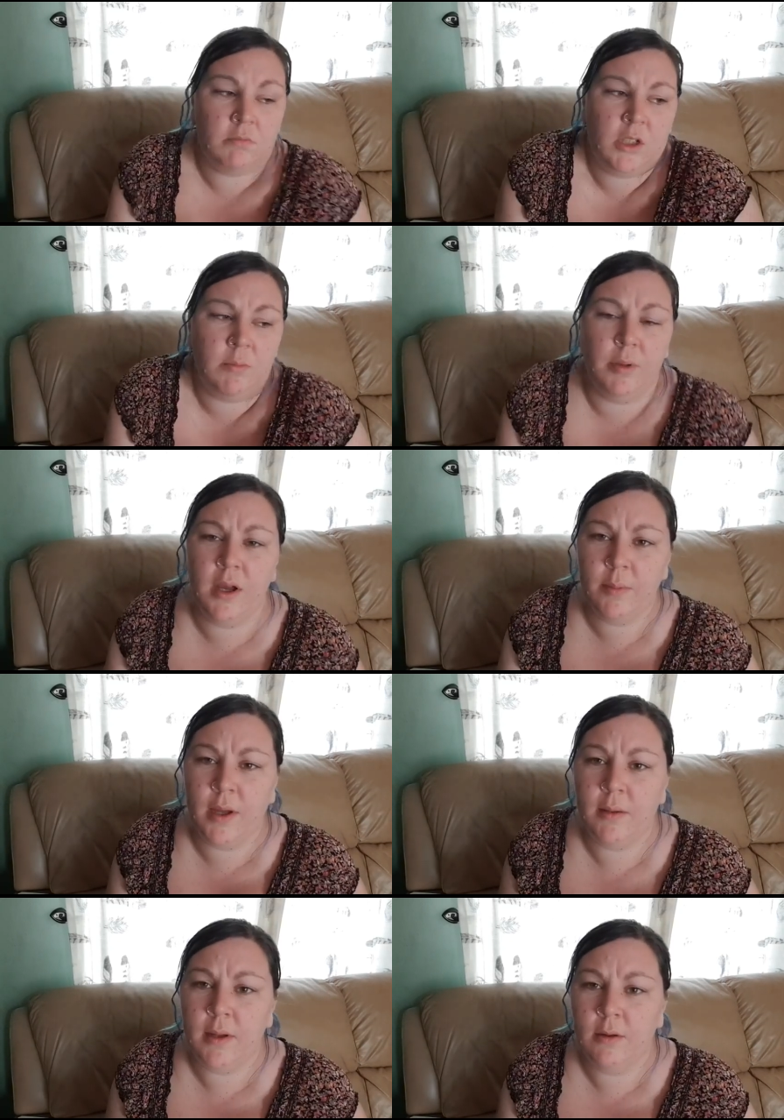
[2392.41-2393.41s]
you can buy a
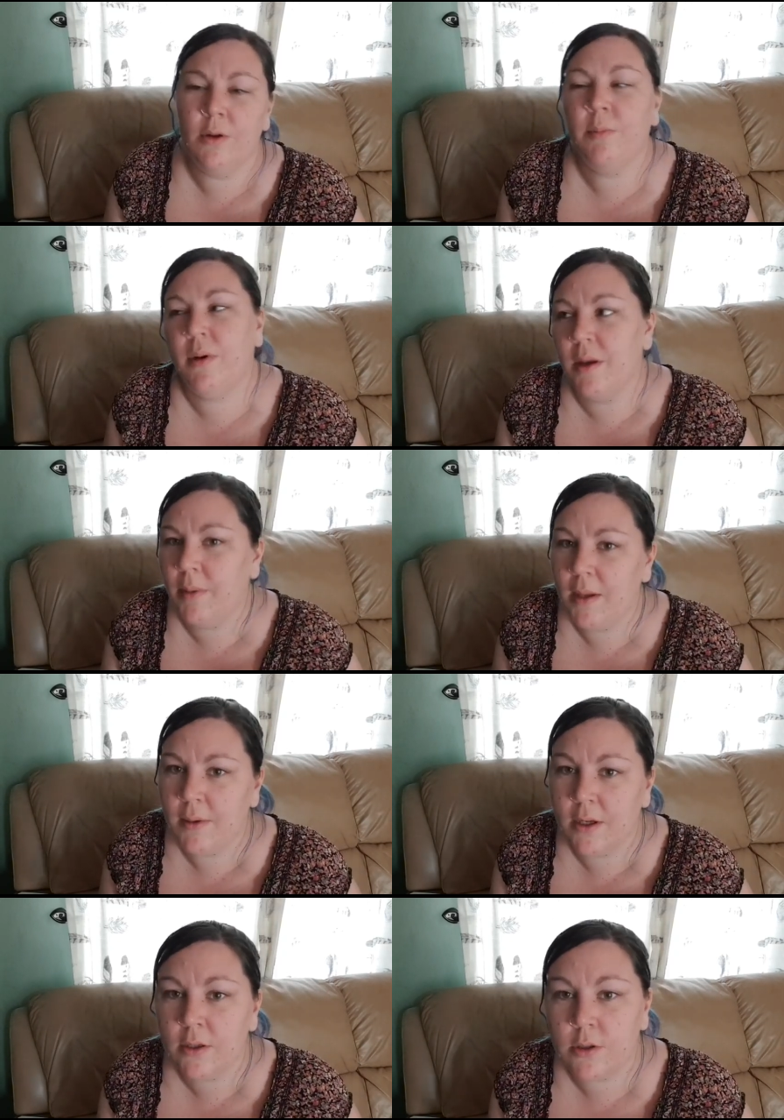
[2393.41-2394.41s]
baby, or not buy a
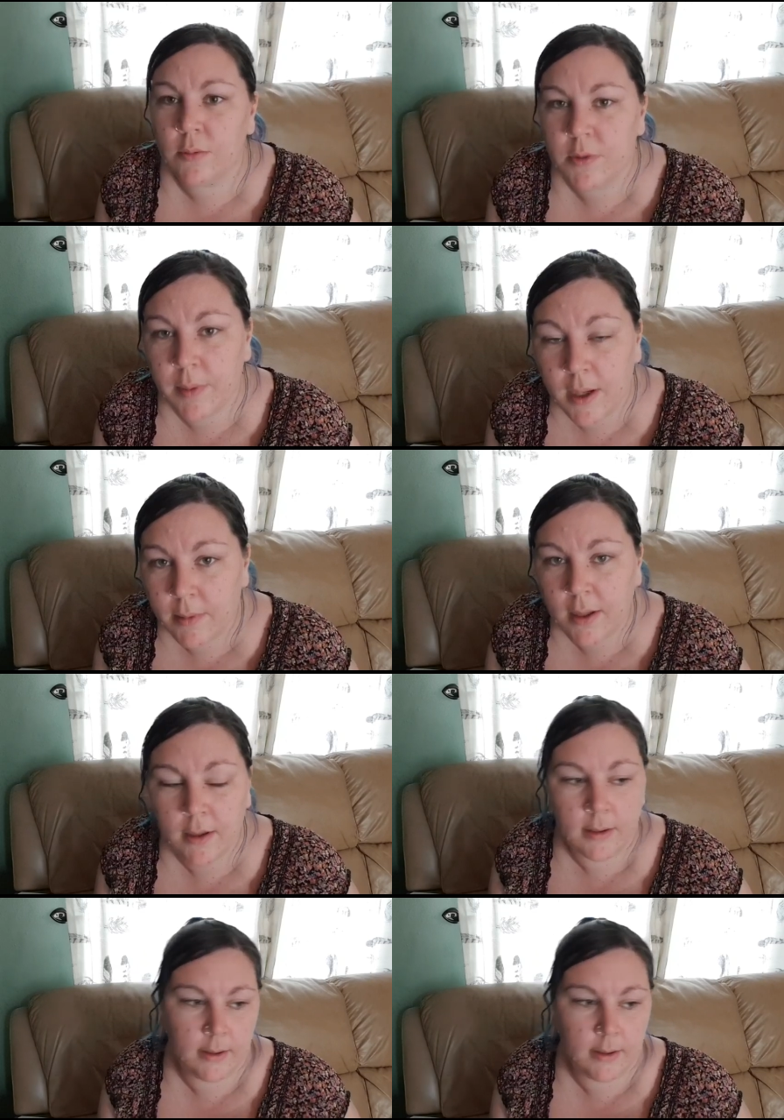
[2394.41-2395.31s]
baby, you can adopt a baby.